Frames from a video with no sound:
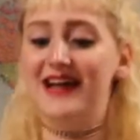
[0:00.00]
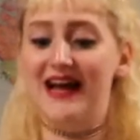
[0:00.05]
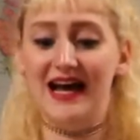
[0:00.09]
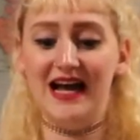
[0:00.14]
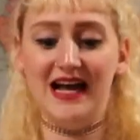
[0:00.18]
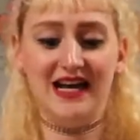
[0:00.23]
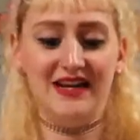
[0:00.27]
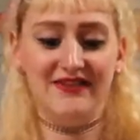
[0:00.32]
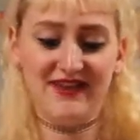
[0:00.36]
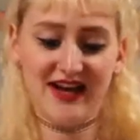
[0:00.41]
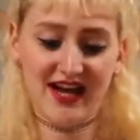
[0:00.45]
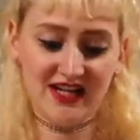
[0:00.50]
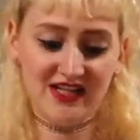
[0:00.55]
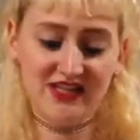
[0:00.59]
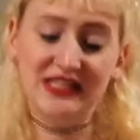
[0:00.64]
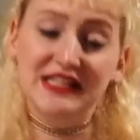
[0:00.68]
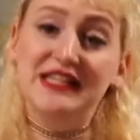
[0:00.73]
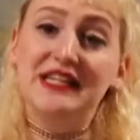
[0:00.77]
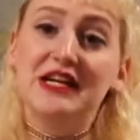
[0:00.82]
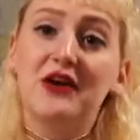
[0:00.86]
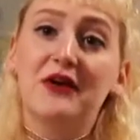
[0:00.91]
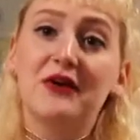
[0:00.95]
I've
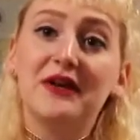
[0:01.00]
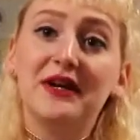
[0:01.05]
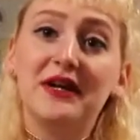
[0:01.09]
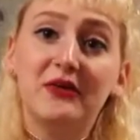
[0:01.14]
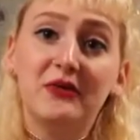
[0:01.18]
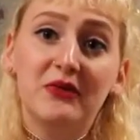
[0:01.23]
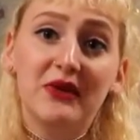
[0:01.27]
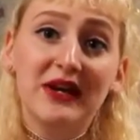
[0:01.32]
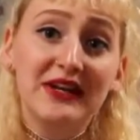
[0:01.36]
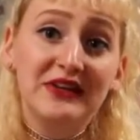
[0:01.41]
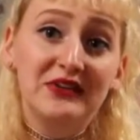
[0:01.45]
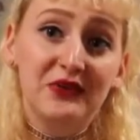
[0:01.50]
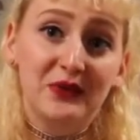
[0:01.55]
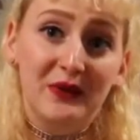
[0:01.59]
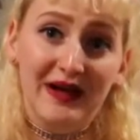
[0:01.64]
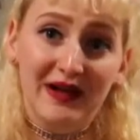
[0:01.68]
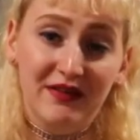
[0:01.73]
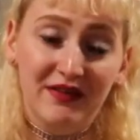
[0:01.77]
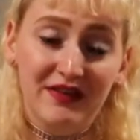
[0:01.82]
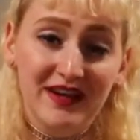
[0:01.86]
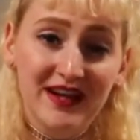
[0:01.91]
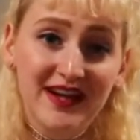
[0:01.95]
actually already read
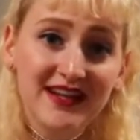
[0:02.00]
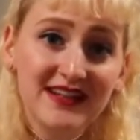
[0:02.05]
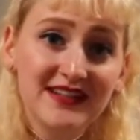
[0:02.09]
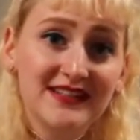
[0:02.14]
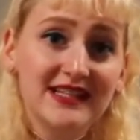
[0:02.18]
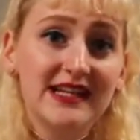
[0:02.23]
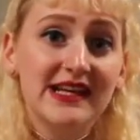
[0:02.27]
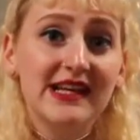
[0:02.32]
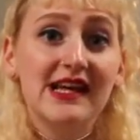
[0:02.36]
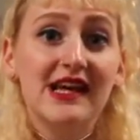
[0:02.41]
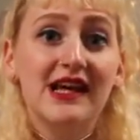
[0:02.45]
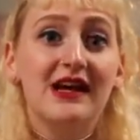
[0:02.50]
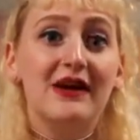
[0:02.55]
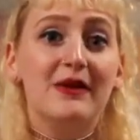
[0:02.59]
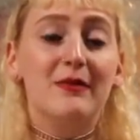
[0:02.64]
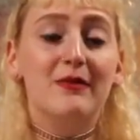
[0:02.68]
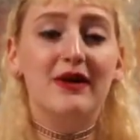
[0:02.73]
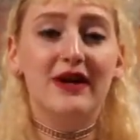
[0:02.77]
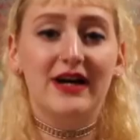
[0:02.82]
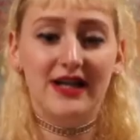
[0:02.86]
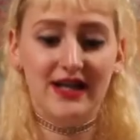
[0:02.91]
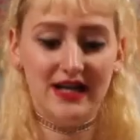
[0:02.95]
Twelfth Night,
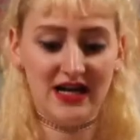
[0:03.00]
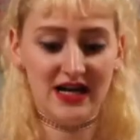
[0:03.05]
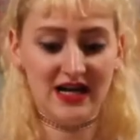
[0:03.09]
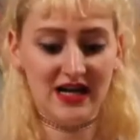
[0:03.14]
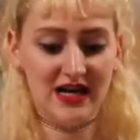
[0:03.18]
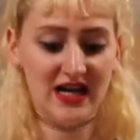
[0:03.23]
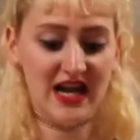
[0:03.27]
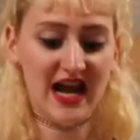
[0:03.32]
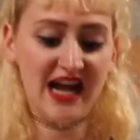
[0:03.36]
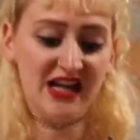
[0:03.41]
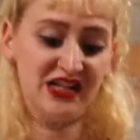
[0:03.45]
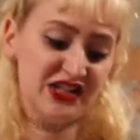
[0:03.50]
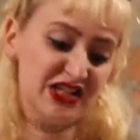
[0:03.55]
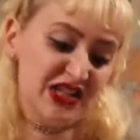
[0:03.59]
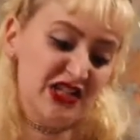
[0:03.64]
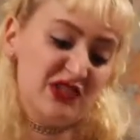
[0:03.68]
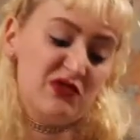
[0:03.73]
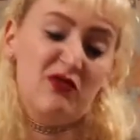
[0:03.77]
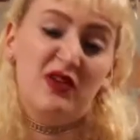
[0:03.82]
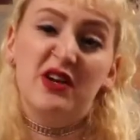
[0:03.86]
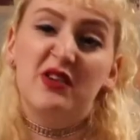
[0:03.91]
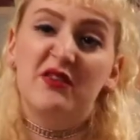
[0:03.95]
but actually
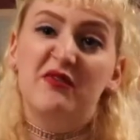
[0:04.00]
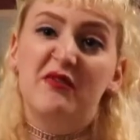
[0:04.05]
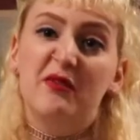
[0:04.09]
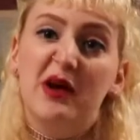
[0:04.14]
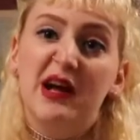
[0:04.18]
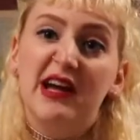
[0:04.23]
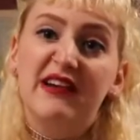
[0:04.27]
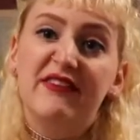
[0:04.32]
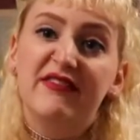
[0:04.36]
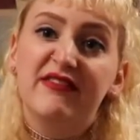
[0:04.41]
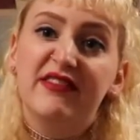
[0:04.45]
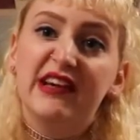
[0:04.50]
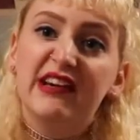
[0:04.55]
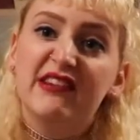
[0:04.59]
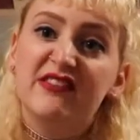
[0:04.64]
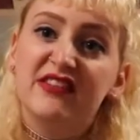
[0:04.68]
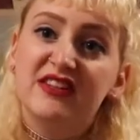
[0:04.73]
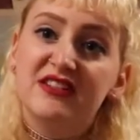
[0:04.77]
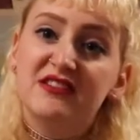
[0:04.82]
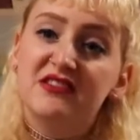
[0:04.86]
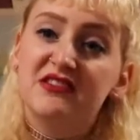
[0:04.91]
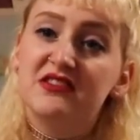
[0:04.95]
it's one of my
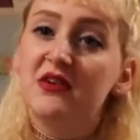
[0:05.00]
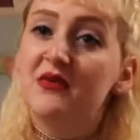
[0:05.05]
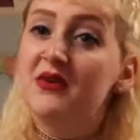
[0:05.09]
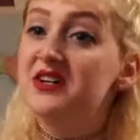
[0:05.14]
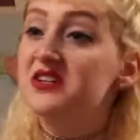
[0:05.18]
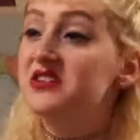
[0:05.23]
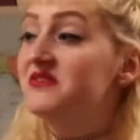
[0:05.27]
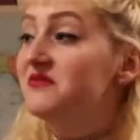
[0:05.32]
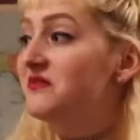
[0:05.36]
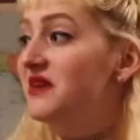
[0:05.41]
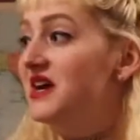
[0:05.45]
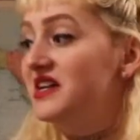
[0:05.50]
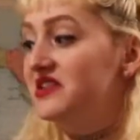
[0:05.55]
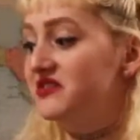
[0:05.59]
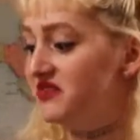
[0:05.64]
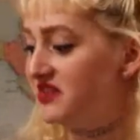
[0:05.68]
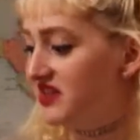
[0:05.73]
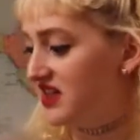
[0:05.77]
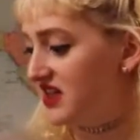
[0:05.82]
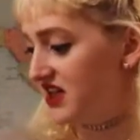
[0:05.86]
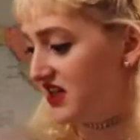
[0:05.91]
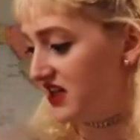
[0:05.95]
favorites, so I don't mind
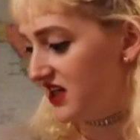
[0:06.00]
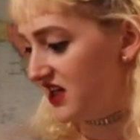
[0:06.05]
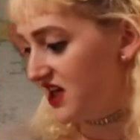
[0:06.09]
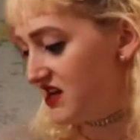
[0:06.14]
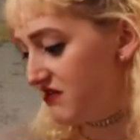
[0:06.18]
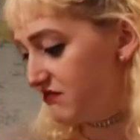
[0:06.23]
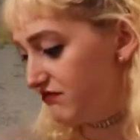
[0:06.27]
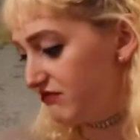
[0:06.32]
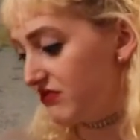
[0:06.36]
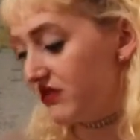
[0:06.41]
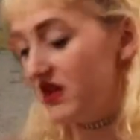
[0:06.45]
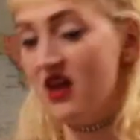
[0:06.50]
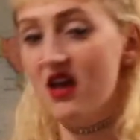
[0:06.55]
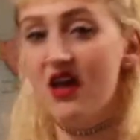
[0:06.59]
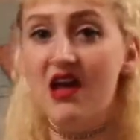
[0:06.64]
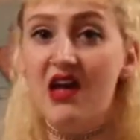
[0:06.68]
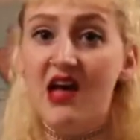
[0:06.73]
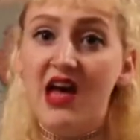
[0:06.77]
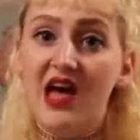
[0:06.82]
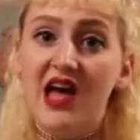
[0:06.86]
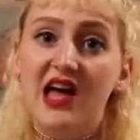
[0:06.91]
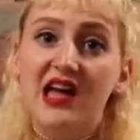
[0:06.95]
reading it again.
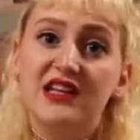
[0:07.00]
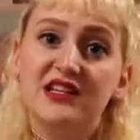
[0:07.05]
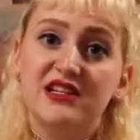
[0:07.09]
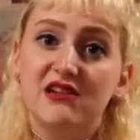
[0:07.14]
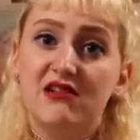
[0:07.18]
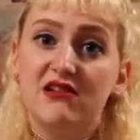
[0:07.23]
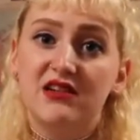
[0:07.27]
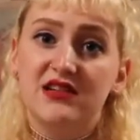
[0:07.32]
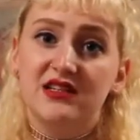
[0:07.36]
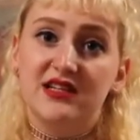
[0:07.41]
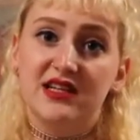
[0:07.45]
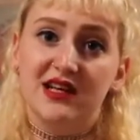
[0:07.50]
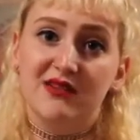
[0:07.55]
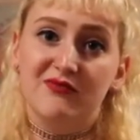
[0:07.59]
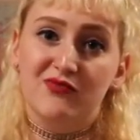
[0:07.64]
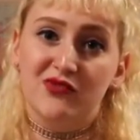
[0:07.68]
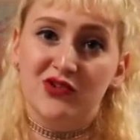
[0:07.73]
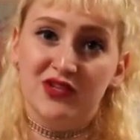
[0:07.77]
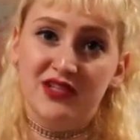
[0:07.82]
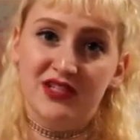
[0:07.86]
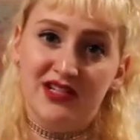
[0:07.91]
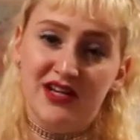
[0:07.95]
And you always get
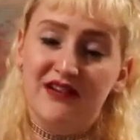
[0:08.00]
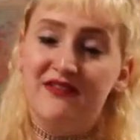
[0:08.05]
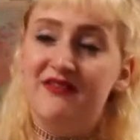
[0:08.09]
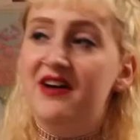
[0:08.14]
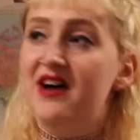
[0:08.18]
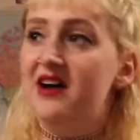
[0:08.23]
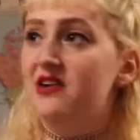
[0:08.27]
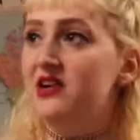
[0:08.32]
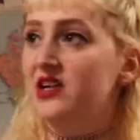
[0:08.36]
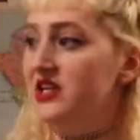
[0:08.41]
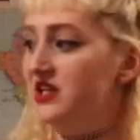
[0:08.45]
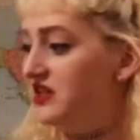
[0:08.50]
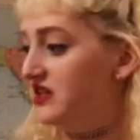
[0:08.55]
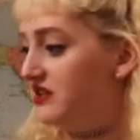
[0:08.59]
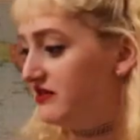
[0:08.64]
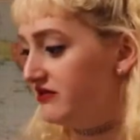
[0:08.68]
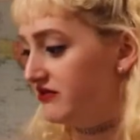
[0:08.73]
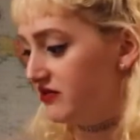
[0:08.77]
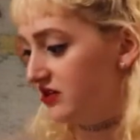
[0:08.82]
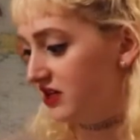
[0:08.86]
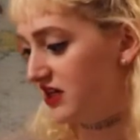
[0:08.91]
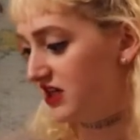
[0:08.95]
more stuff out
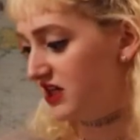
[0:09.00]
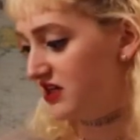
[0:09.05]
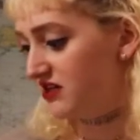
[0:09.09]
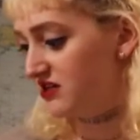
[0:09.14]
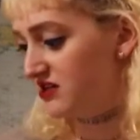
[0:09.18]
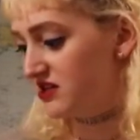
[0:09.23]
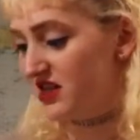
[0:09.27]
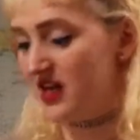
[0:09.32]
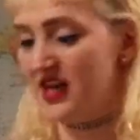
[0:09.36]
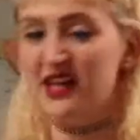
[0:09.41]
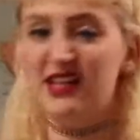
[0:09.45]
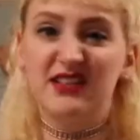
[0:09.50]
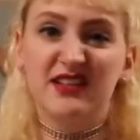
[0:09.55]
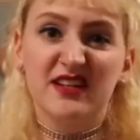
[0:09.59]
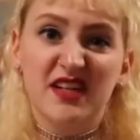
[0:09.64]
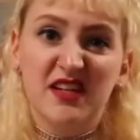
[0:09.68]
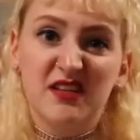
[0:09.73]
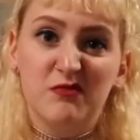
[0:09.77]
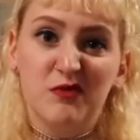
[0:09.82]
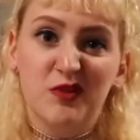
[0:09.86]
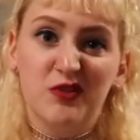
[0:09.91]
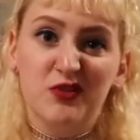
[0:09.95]
of reading the second
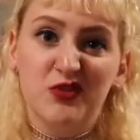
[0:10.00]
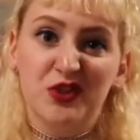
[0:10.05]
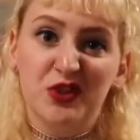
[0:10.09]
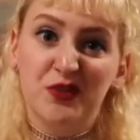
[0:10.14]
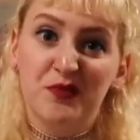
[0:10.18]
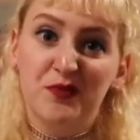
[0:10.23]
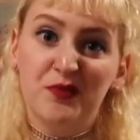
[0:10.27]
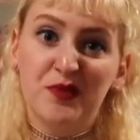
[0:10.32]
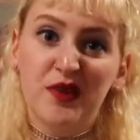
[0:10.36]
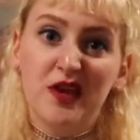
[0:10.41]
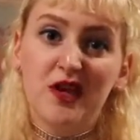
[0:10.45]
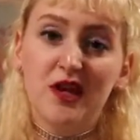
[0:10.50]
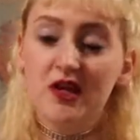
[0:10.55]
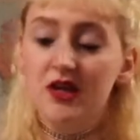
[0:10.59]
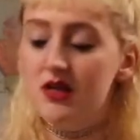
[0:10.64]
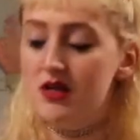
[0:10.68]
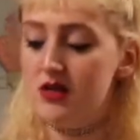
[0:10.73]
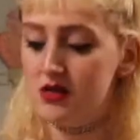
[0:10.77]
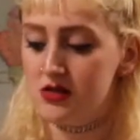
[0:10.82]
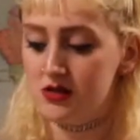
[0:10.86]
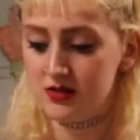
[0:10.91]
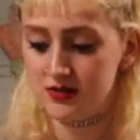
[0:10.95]
time, don't you?
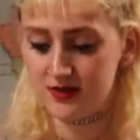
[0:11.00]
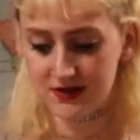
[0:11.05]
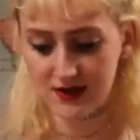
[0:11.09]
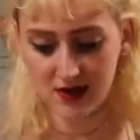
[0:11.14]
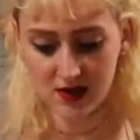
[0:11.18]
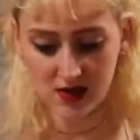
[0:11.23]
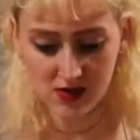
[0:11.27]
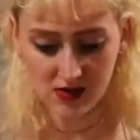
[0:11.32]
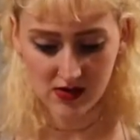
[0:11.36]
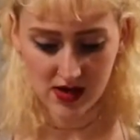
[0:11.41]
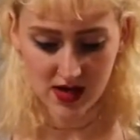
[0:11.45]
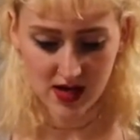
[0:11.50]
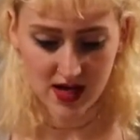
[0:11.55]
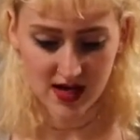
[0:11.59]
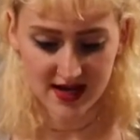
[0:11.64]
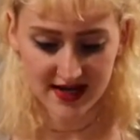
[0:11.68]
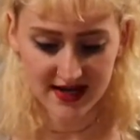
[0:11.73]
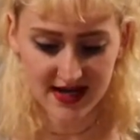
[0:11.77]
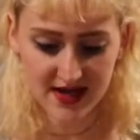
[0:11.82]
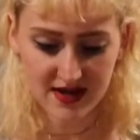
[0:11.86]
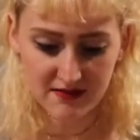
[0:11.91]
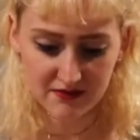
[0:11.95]
So
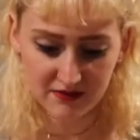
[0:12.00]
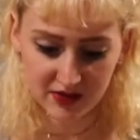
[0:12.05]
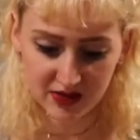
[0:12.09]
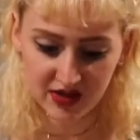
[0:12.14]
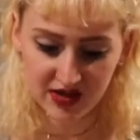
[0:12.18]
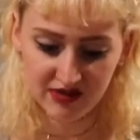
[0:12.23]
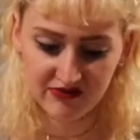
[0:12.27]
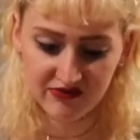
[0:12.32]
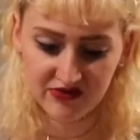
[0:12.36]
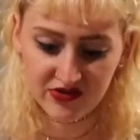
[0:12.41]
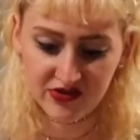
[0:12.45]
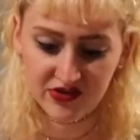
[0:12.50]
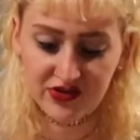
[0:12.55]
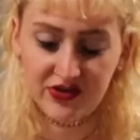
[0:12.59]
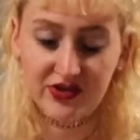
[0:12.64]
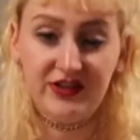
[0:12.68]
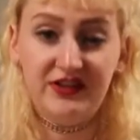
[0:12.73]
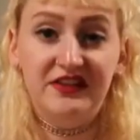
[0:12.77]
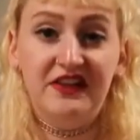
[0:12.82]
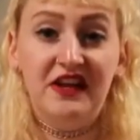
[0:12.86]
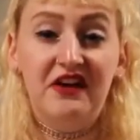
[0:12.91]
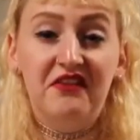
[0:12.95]
yeah, looking forward
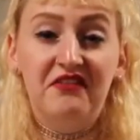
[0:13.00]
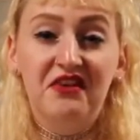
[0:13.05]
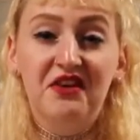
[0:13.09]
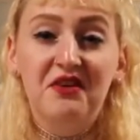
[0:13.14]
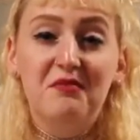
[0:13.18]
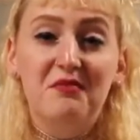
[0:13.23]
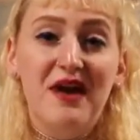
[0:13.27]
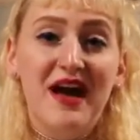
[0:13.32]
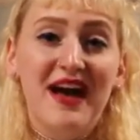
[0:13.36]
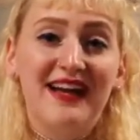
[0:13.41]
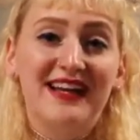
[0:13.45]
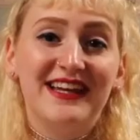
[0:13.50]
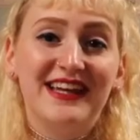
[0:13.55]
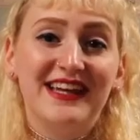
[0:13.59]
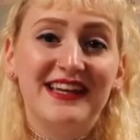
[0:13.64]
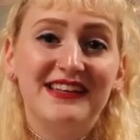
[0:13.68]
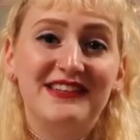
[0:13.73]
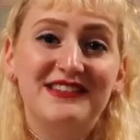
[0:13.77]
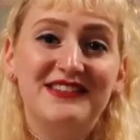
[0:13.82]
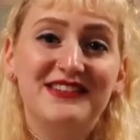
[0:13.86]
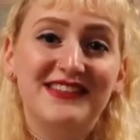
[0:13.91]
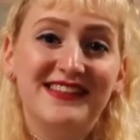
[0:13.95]
to delving back
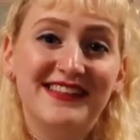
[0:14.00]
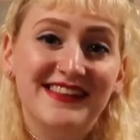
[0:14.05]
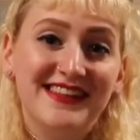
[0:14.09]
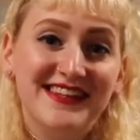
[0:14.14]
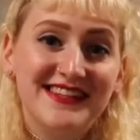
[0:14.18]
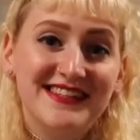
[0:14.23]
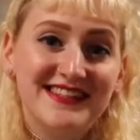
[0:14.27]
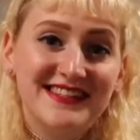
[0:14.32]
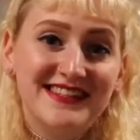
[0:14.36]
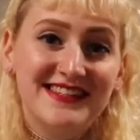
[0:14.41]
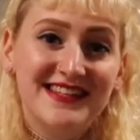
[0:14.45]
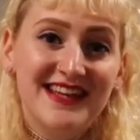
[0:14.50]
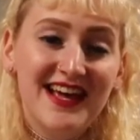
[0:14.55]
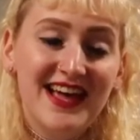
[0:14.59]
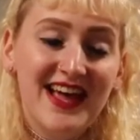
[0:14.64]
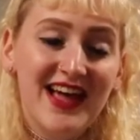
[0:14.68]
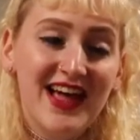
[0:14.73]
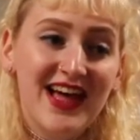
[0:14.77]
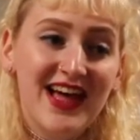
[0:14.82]
into this